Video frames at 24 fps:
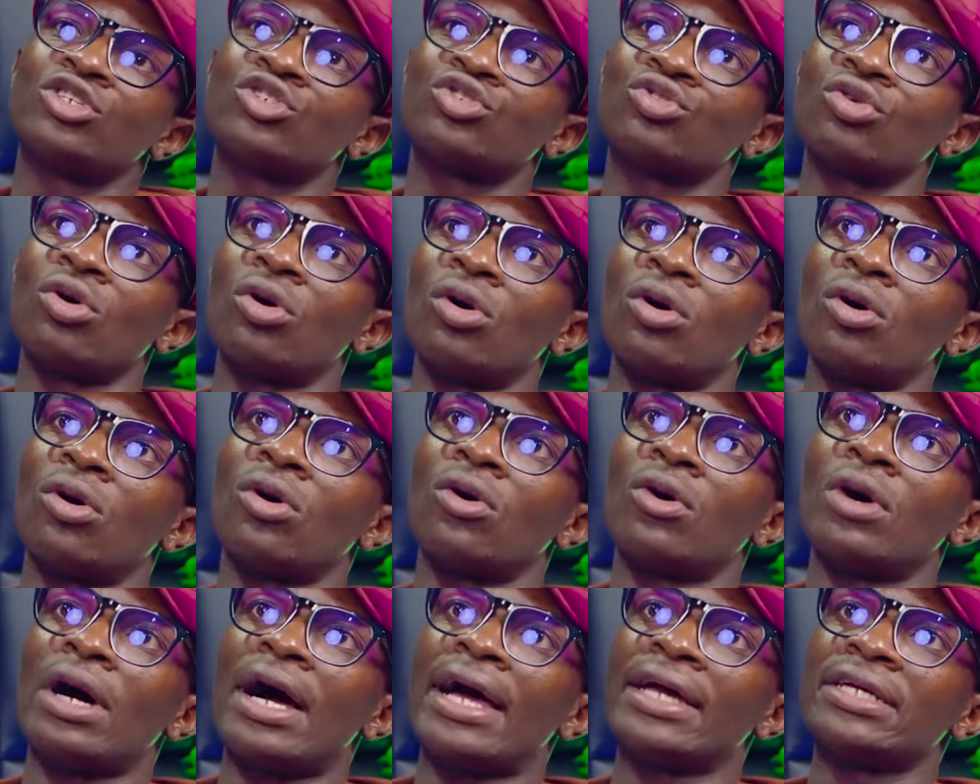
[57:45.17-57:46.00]

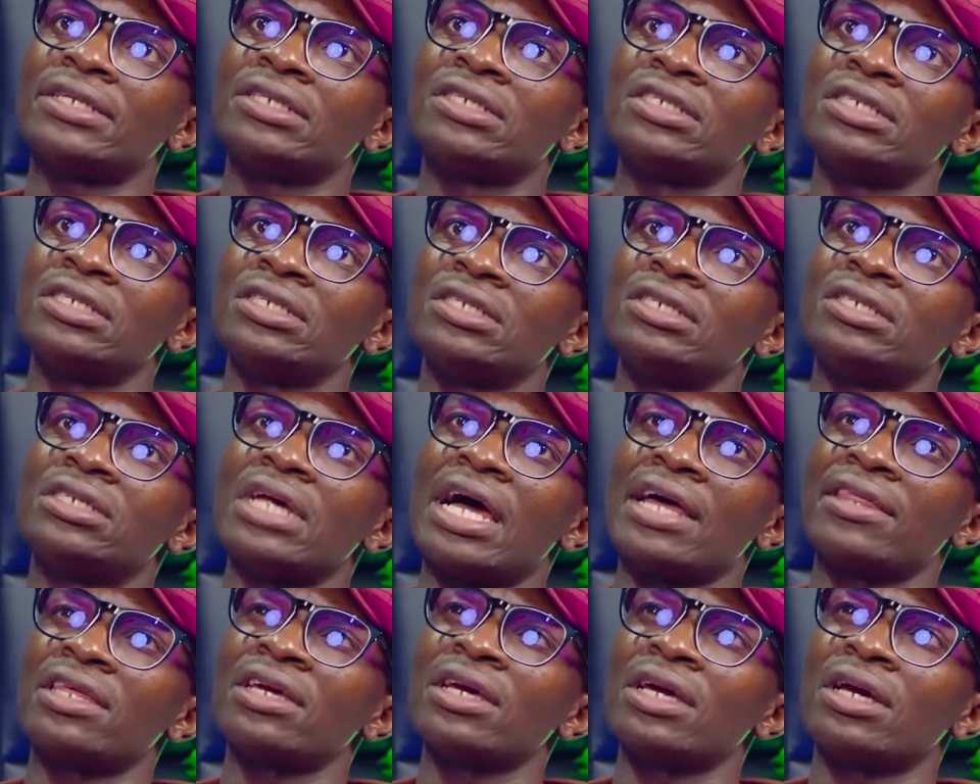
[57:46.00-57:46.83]
so I
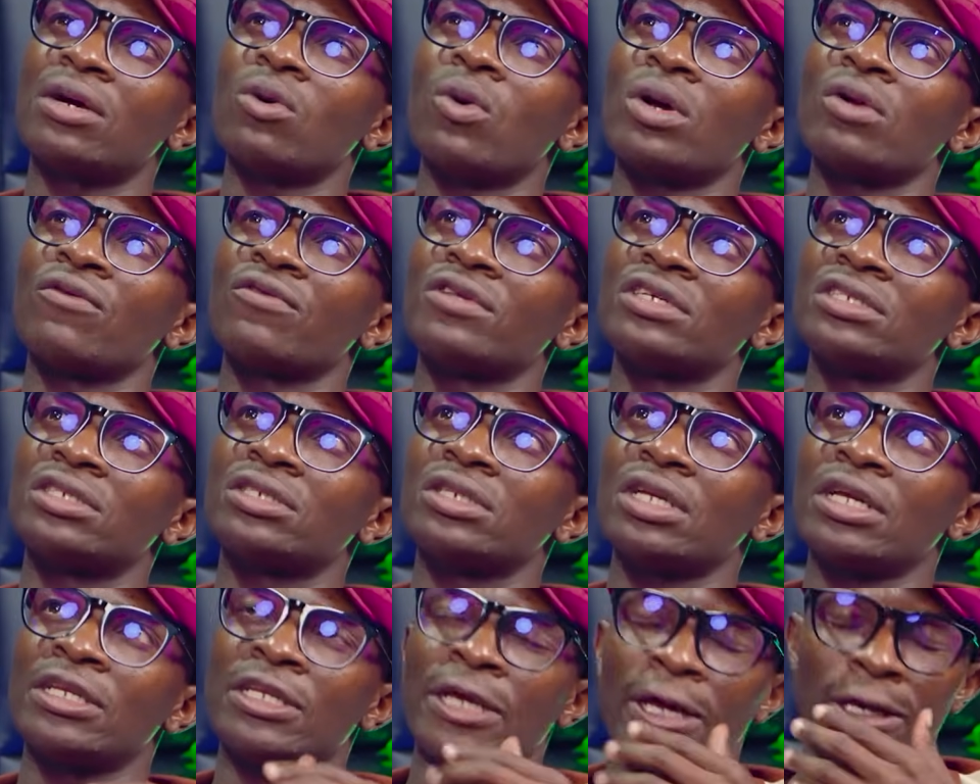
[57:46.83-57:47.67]
think one of
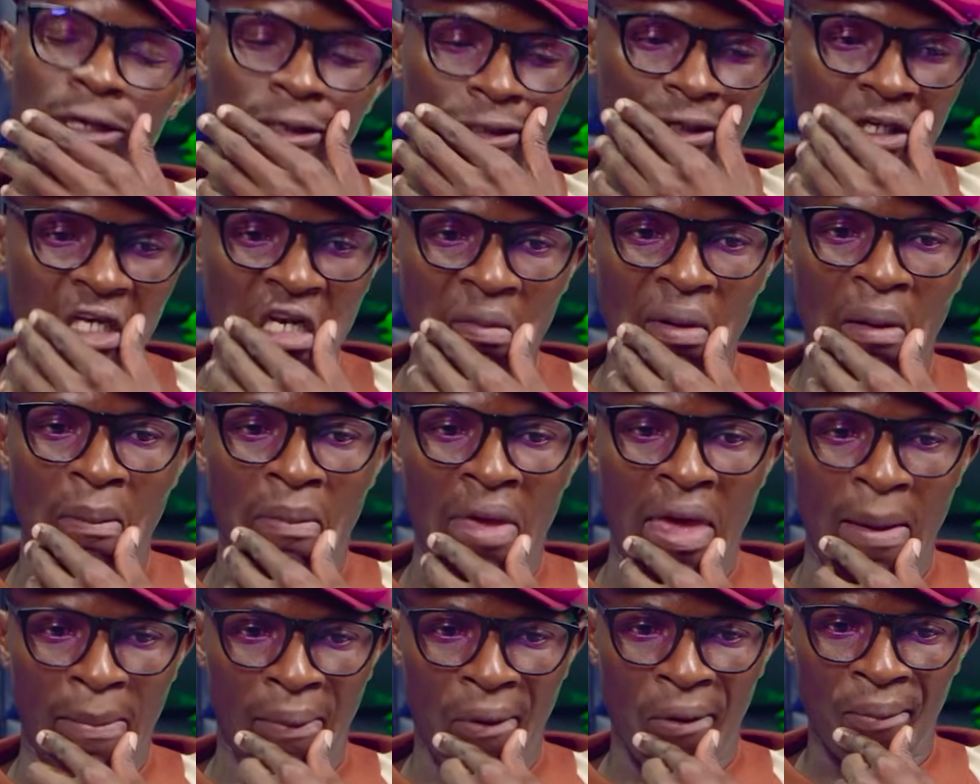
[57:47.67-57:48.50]
these days in Tripa
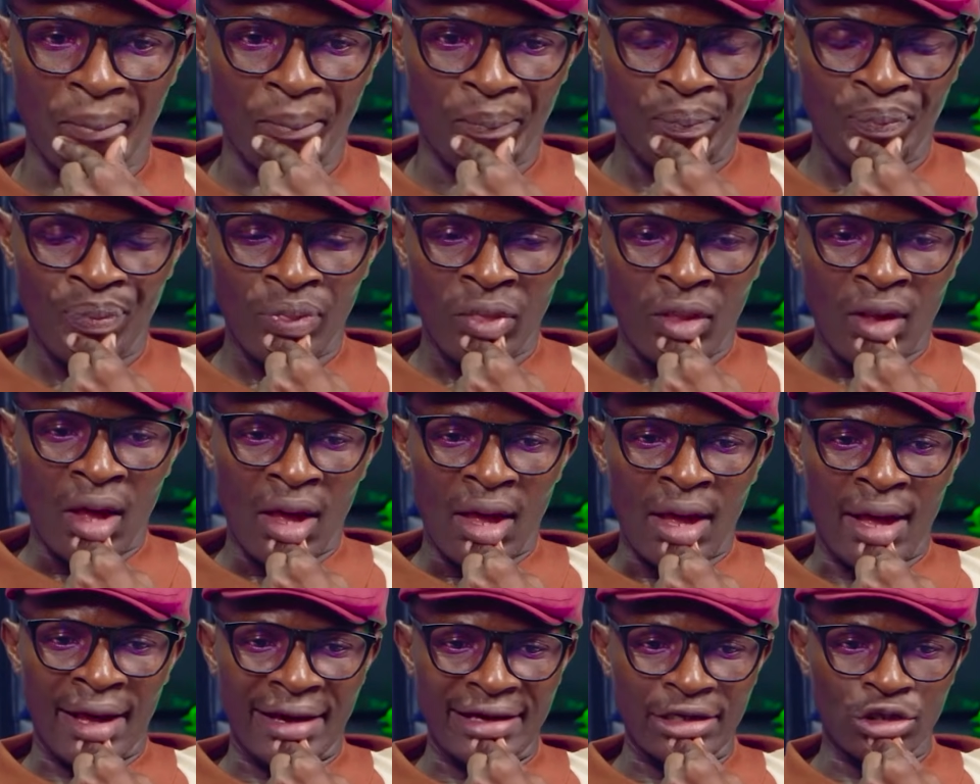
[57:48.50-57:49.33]
Maple
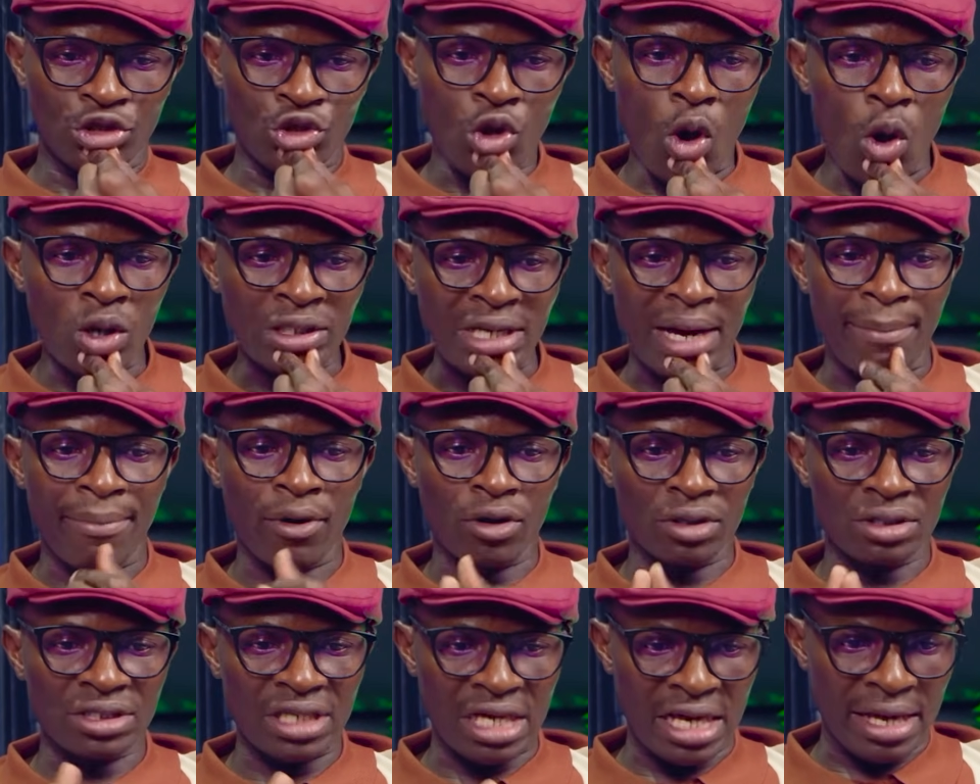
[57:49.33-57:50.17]
I talked
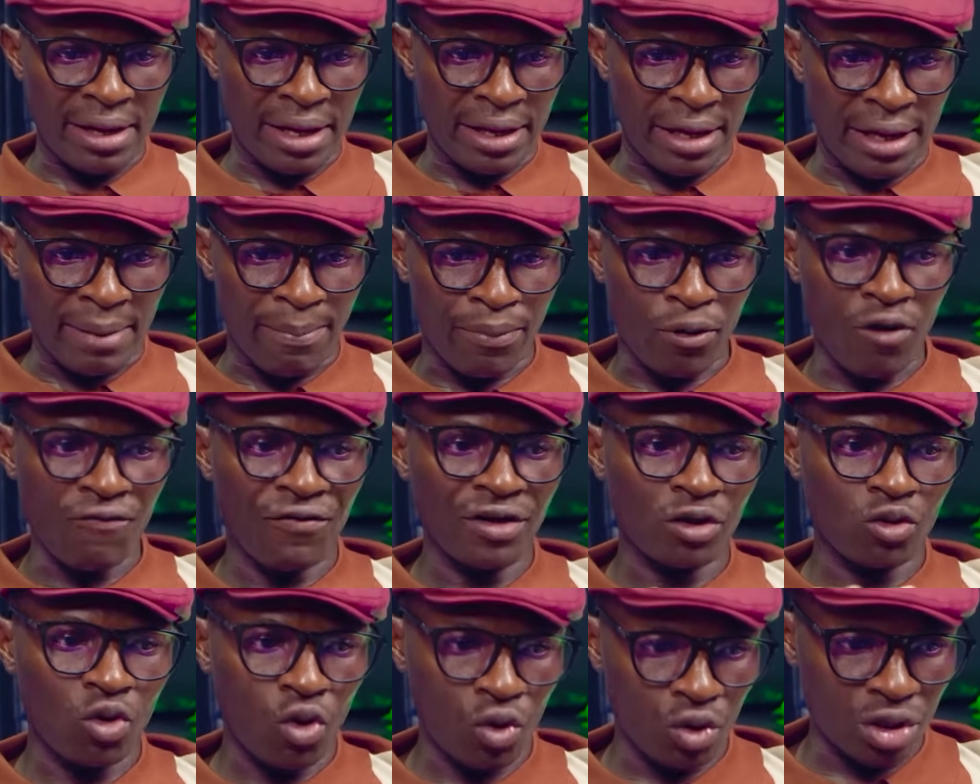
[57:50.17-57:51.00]
about a
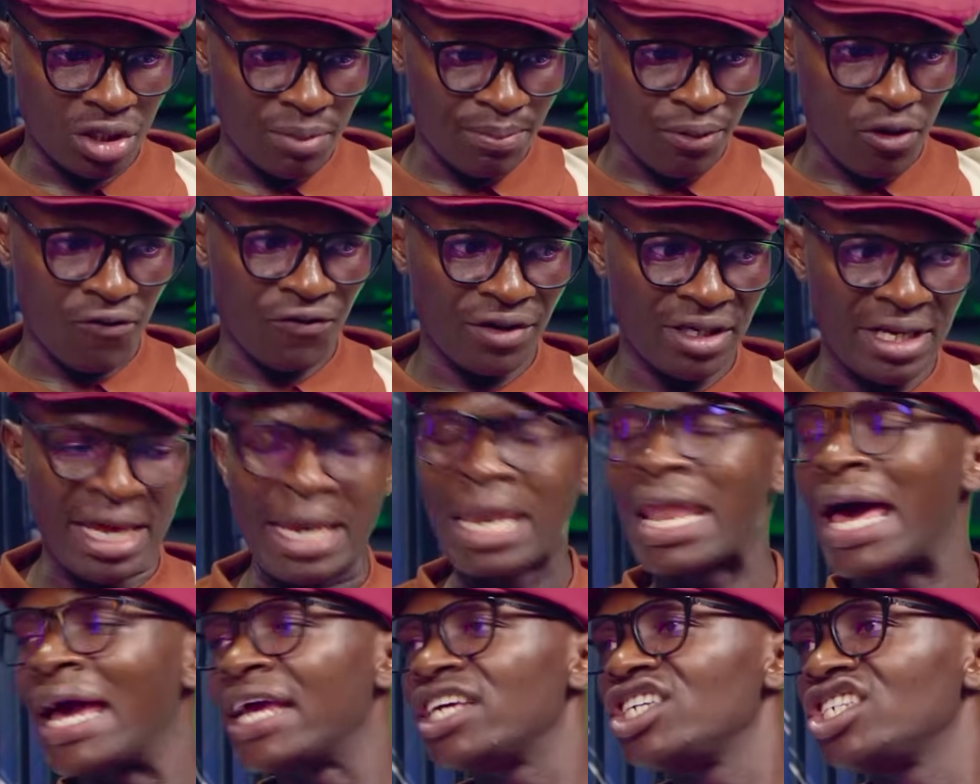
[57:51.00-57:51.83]
prophet called the prophet
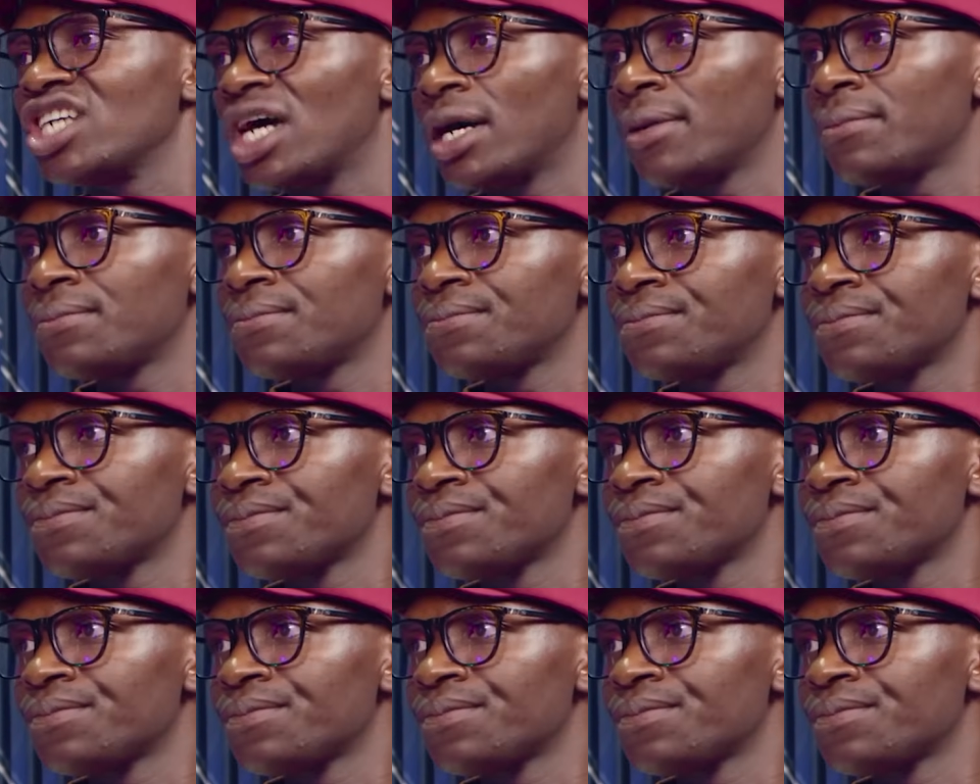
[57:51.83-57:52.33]
Elijah.